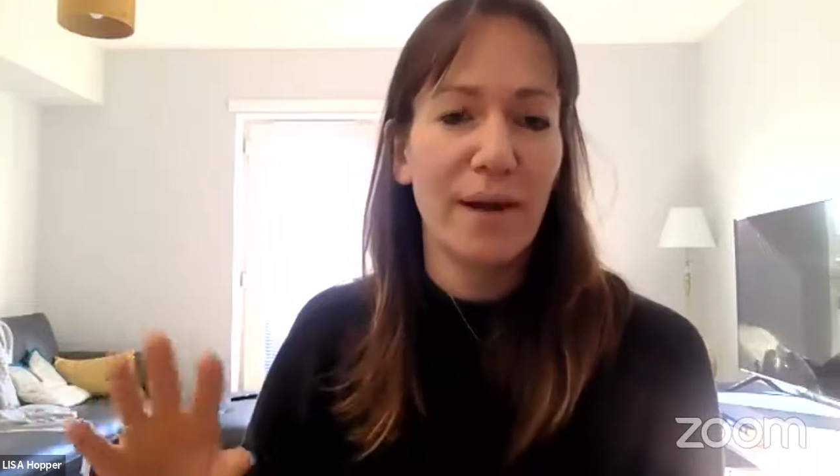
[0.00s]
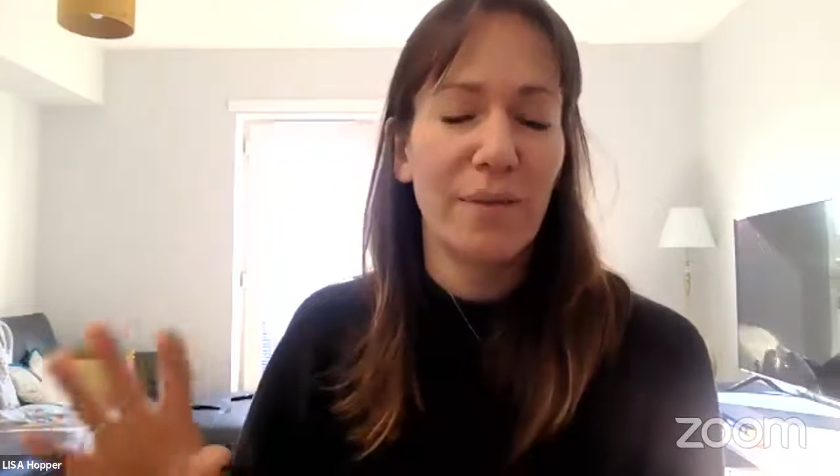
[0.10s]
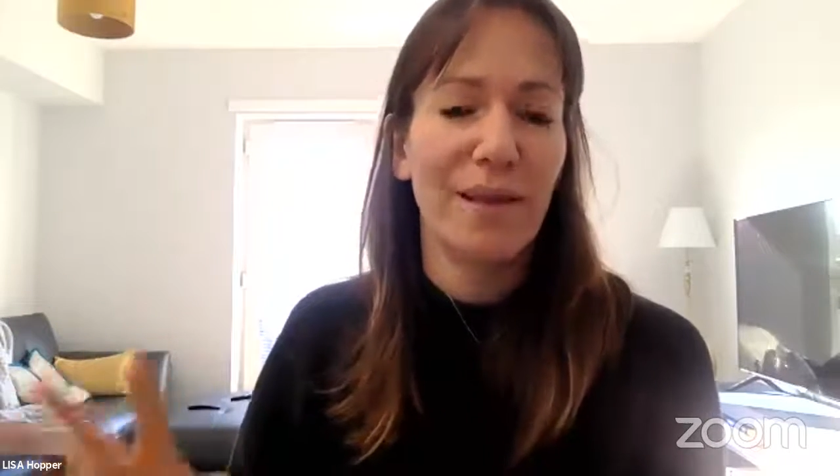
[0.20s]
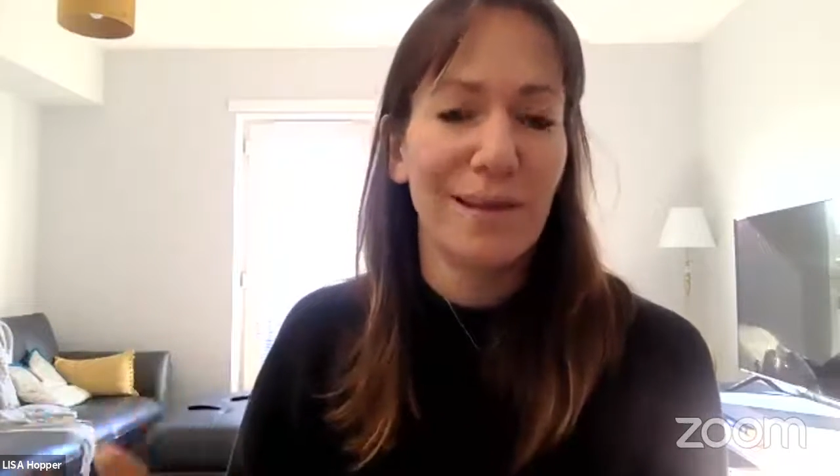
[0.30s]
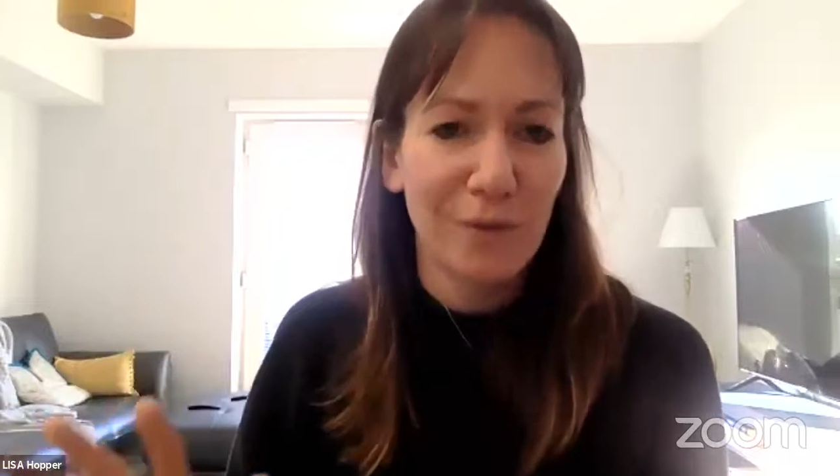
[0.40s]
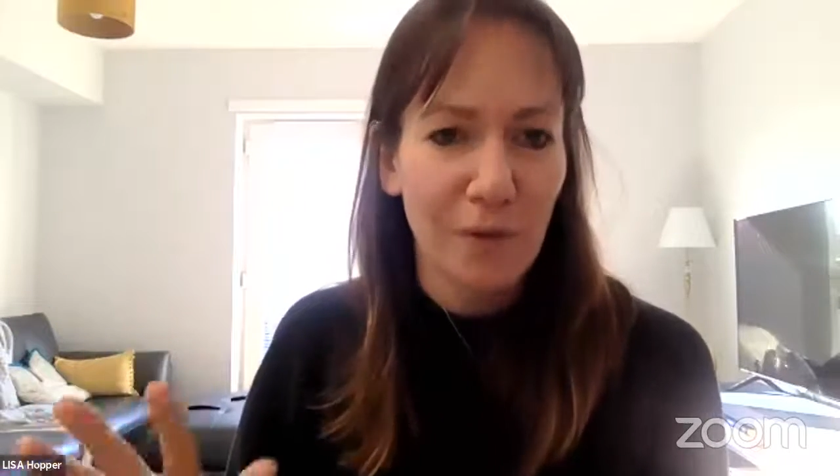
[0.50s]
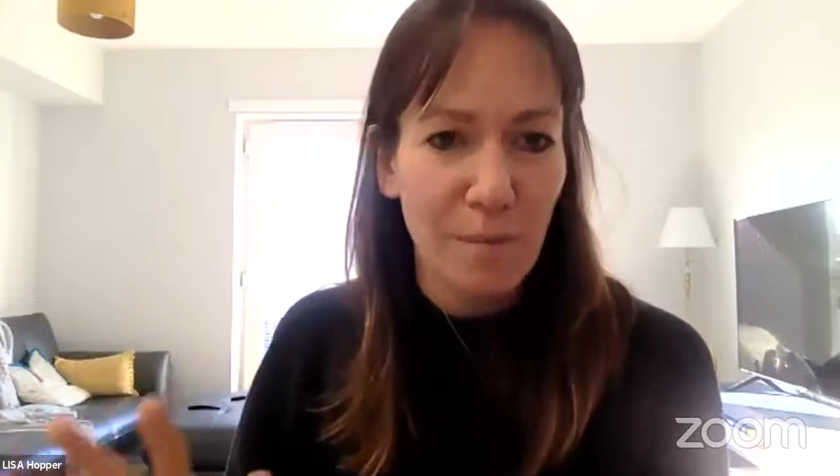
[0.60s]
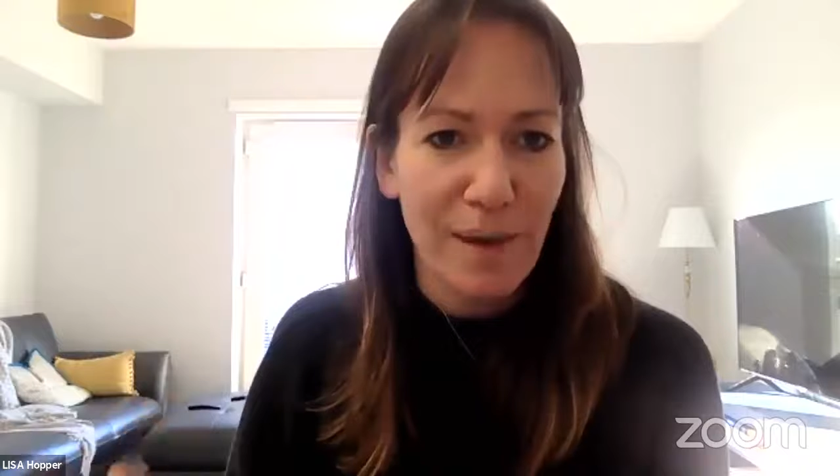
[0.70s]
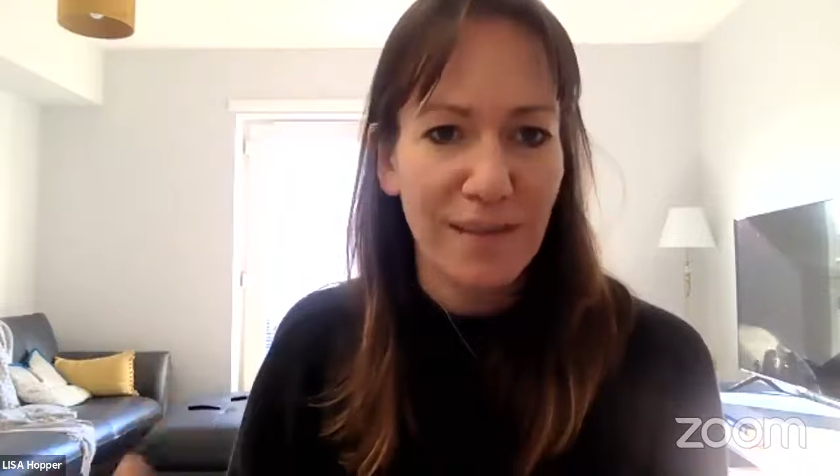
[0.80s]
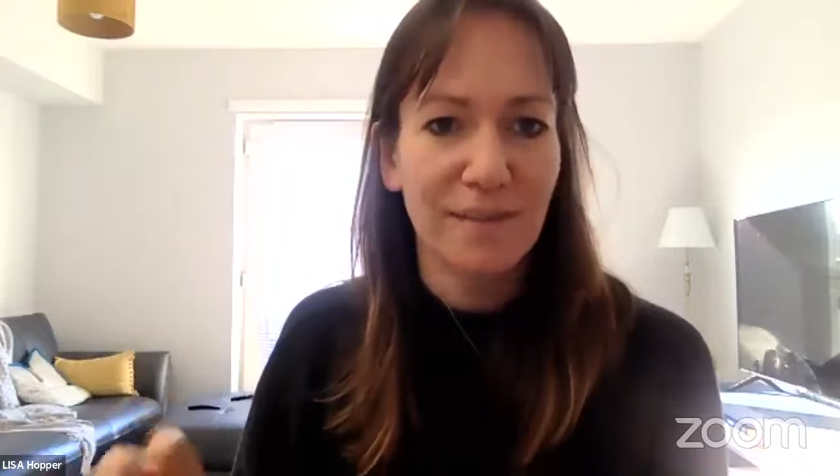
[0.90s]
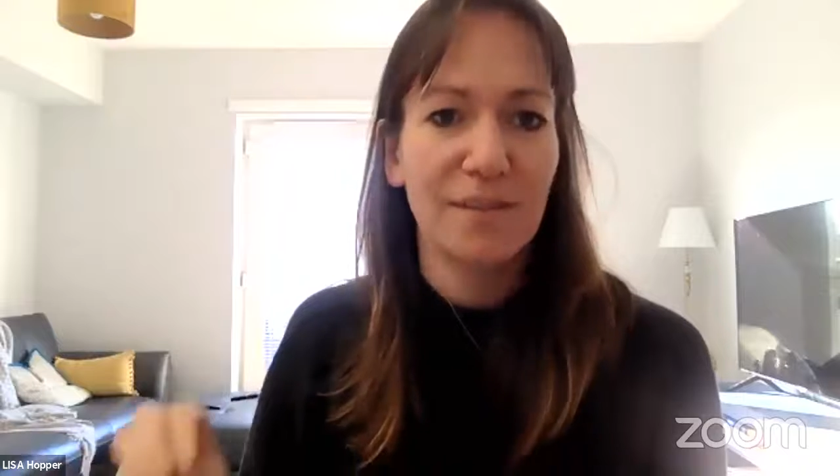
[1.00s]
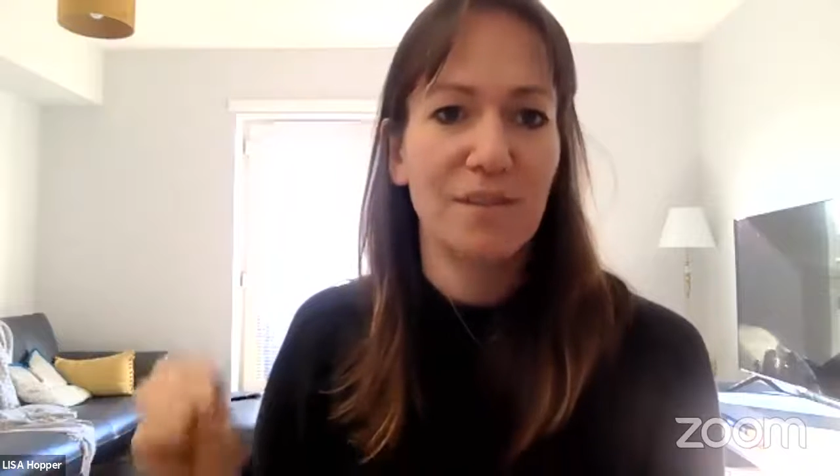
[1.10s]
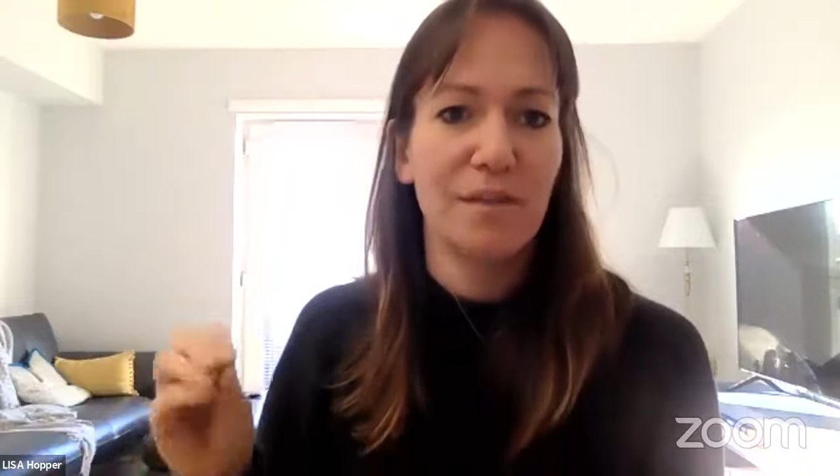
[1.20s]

by the way. That's not the message.